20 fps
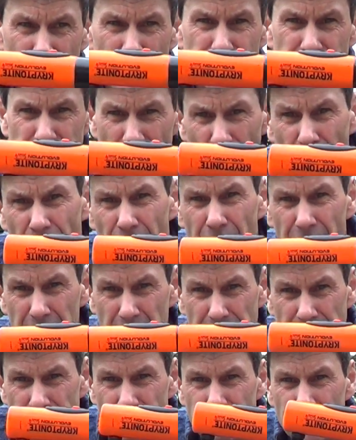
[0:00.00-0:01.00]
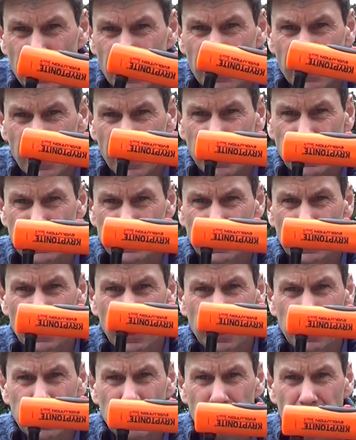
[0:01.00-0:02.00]
time. It's
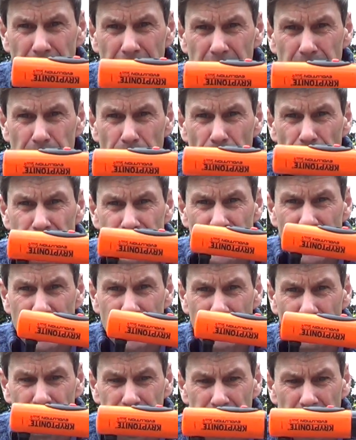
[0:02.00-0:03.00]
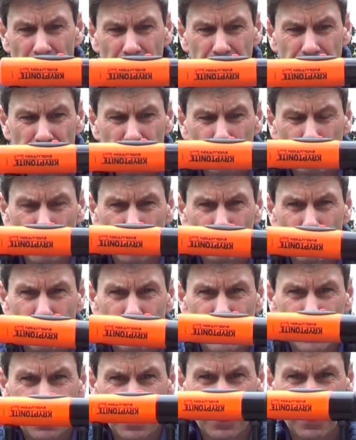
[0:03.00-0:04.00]
delaying people down. You've
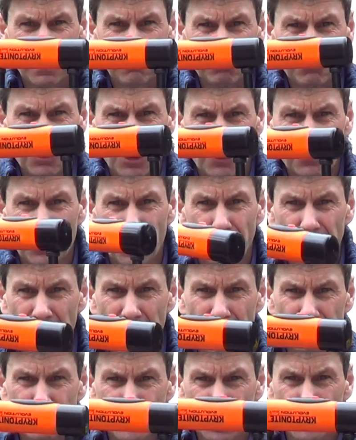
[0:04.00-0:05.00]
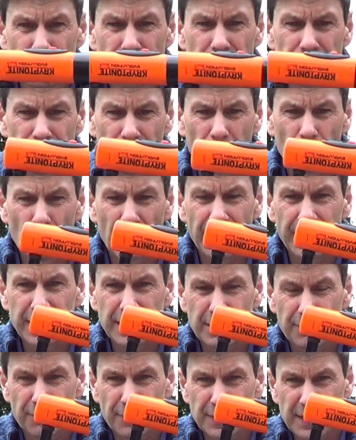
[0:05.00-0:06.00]
probably, you know, got to have two different
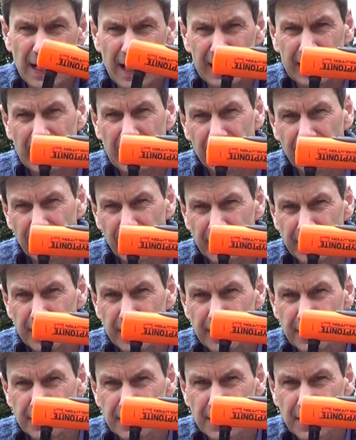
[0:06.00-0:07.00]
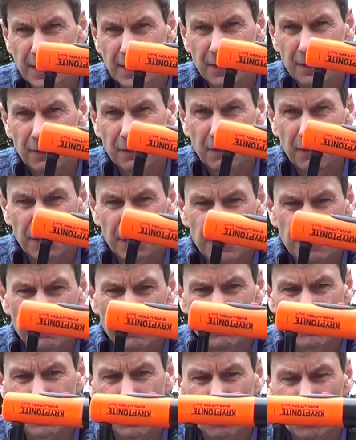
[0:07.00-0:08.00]
ways of attacking these, and if
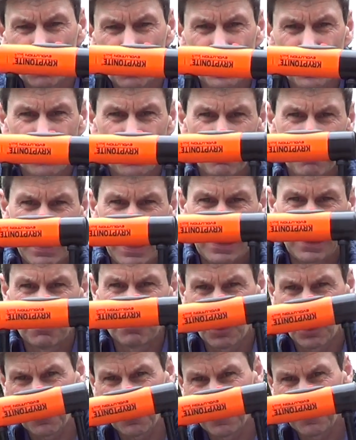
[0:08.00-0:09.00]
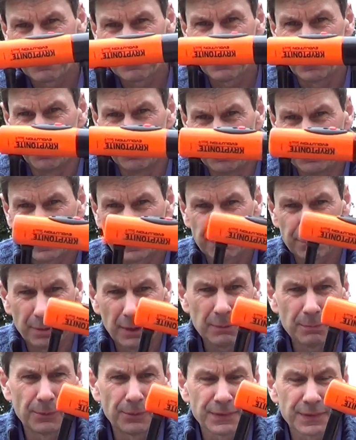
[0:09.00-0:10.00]
you've got one on the back and one on the front, and
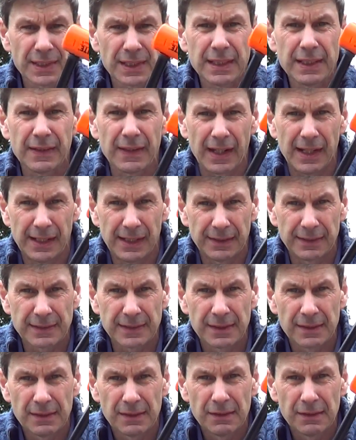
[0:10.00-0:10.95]
people see that,